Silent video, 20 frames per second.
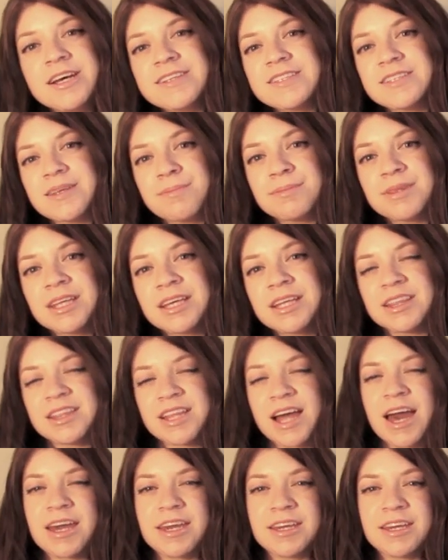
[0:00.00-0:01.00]
something
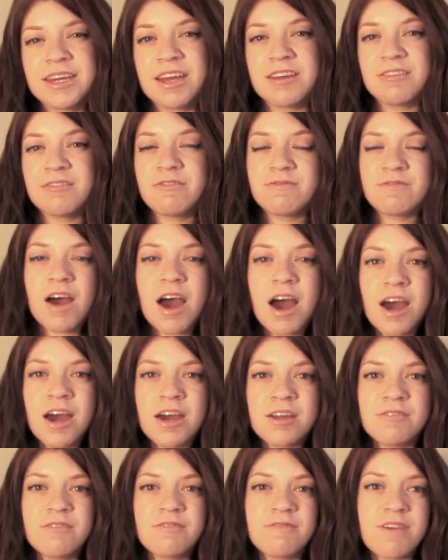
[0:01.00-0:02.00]
light and
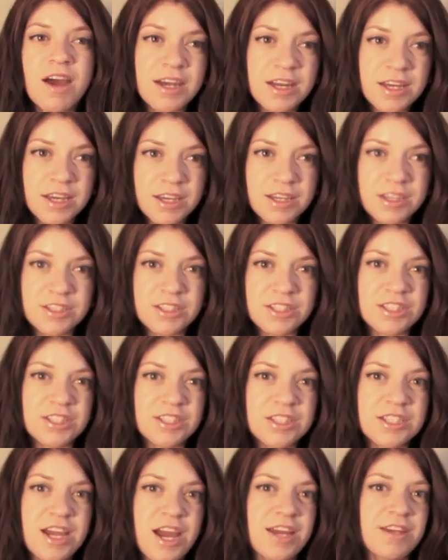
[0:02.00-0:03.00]
fun, funny, just
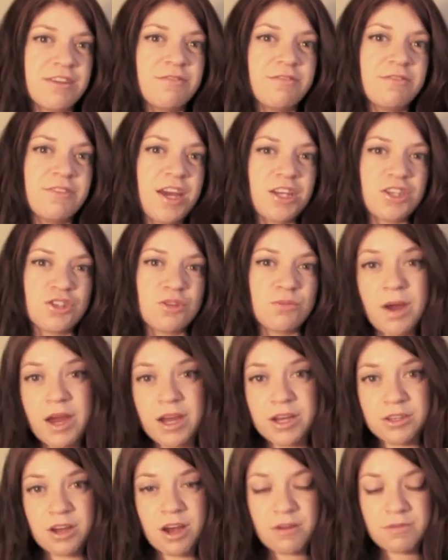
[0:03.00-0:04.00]
to kind of get your
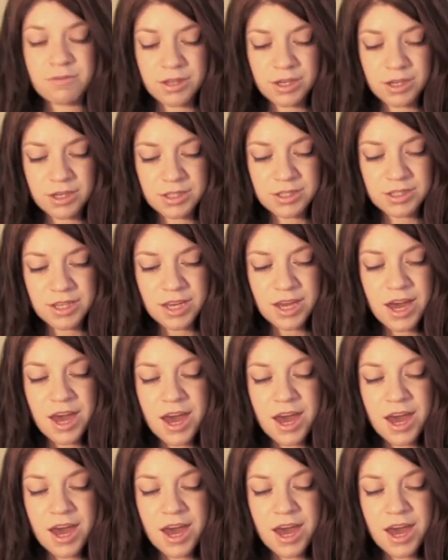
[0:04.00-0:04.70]
mind off things.